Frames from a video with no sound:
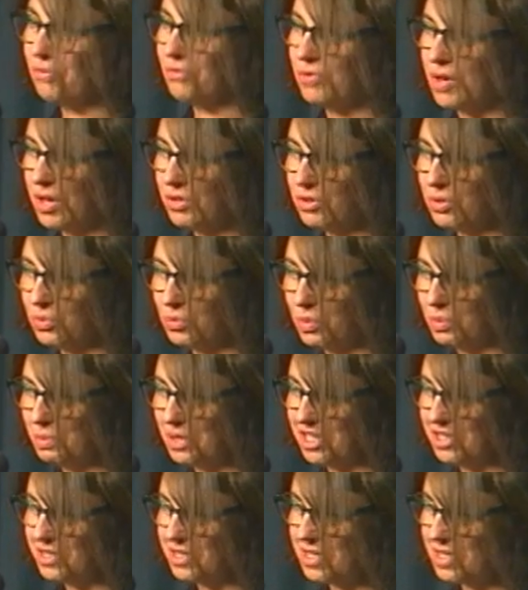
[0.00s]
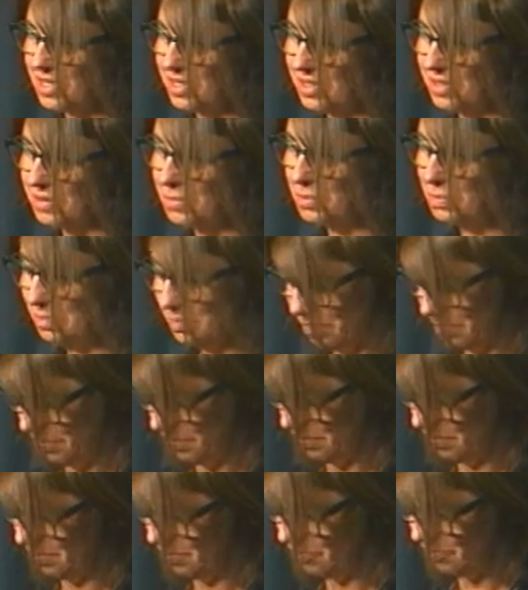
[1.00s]
father remained in
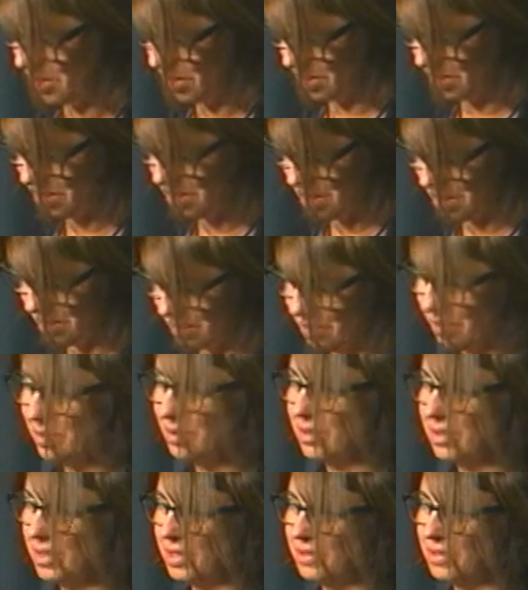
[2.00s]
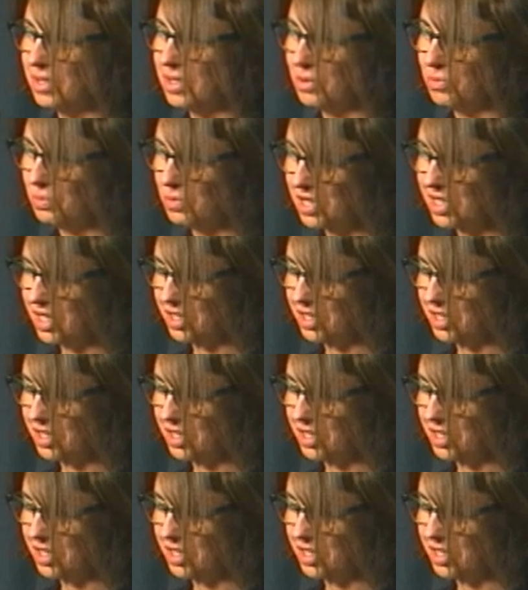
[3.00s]
Viet Cong in the re